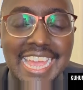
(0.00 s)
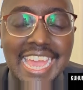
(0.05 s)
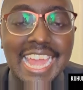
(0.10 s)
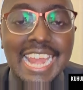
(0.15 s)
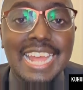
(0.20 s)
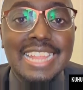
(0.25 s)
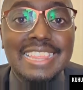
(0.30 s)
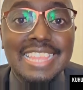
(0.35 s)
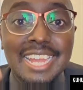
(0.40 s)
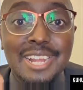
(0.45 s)

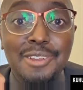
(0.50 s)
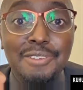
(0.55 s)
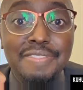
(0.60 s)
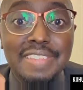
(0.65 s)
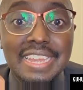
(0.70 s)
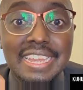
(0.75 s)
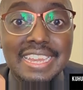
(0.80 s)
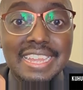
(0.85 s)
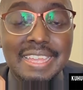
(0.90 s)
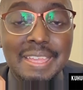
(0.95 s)
And at the end of
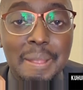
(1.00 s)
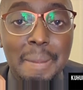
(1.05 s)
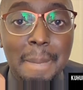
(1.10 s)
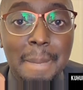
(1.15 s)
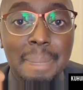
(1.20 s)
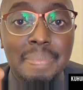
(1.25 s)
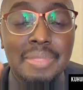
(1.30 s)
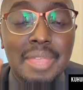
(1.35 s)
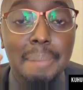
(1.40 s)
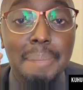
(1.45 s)
the day,
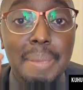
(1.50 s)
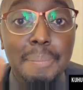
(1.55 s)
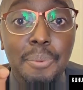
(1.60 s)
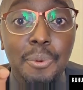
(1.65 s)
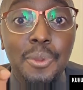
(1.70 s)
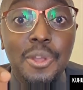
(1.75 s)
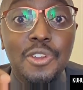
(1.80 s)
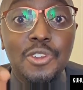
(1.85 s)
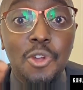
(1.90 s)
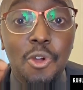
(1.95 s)
the
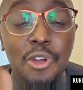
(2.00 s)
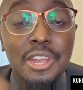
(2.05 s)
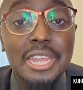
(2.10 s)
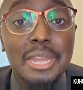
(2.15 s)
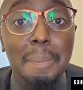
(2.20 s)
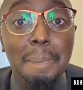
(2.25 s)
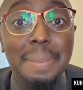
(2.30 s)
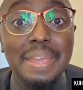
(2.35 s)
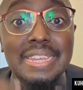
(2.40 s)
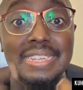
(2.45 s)
people will not
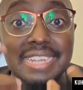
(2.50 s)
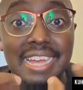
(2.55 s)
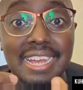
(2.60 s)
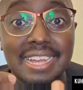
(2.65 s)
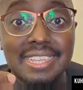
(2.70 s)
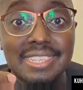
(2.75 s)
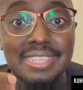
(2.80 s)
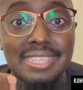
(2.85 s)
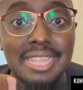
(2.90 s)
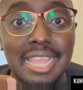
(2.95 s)
only pay
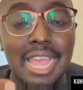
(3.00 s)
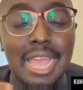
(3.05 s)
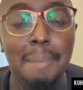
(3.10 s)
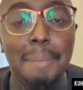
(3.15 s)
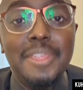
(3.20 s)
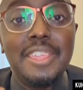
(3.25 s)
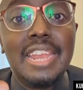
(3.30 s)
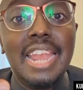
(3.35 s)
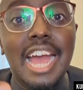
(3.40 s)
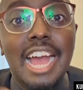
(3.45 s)
tax,
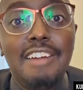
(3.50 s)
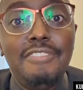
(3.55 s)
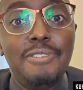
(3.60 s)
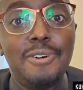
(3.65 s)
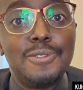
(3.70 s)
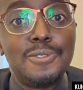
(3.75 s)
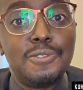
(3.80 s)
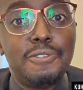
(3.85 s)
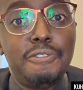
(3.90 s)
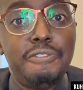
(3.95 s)
but they'll have
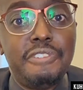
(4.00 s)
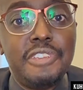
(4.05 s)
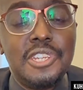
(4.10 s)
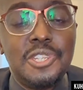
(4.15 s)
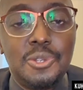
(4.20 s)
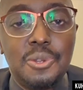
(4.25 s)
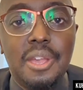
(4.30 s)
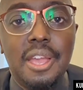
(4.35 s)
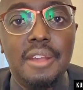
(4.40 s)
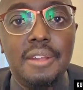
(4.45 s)
also fish
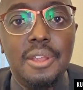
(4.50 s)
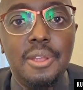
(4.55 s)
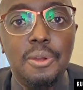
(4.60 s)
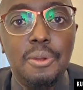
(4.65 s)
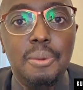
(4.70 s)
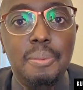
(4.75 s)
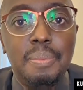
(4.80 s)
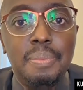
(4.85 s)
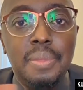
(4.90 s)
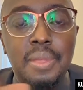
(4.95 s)
to carry
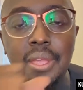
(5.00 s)
home.